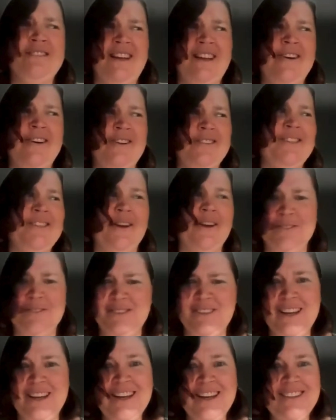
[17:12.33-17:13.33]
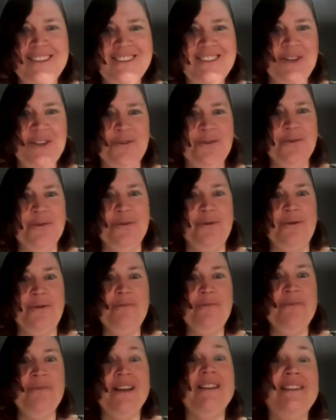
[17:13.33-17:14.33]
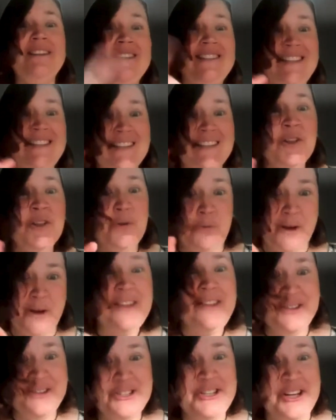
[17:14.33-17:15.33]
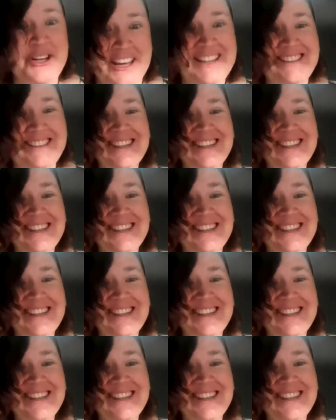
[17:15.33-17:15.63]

to intoxicate ourselves to deal with